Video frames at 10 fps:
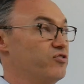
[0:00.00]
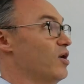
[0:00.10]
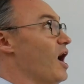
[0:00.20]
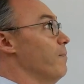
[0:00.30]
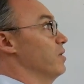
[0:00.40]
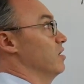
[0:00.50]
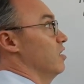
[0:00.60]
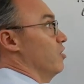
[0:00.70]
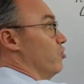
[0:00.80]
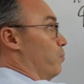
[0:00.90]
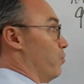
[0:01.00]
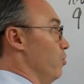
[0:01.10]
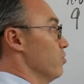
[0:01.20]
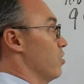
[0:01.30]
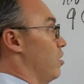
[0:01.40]
to happen. The
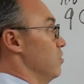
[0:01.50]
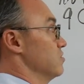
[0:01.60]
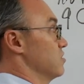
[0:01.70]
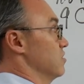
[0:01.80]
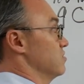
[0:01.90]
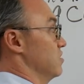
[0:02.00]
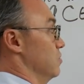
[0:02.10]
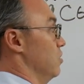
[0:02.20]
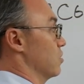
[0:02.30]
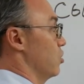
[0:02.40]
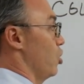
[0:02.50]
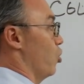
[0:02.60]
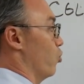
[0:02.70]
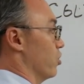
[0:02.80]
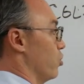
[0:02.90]
protocol is going to say, look,
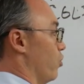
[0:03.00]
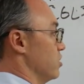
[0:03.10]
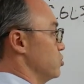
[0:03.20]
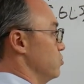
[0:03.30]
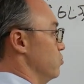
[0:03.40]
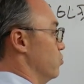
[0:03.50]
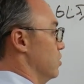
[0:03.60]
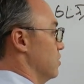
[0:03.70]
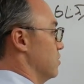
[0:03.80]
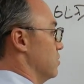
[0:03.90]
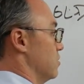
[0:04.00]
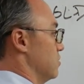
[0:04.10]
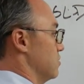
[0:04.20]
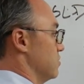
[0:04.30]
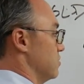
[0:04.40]
we're going to
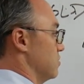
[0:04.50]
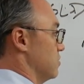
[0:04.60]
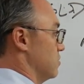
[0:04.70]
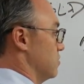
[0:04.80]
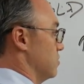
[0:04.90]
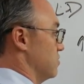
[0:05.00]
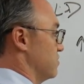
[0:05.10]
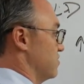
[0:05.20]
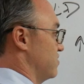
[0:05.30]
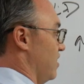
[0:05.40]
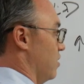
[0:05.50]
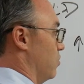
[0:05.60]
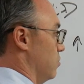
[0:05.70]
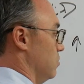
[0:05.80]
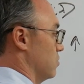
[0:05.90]

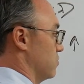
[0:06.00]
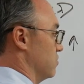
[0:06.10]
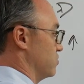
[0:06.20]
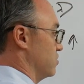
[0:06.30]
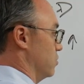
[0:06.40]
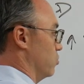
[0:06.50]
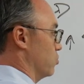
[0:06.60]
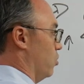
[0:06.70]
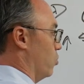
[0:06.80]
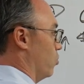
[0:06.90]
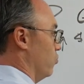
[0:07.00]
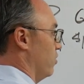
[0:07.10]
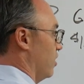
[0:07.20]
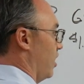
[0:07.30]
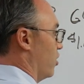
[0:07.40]
sell the Celo
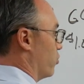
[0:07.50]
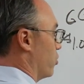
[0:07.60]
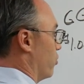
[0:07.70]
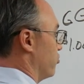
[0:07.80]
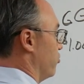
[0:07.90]
Gold and we're going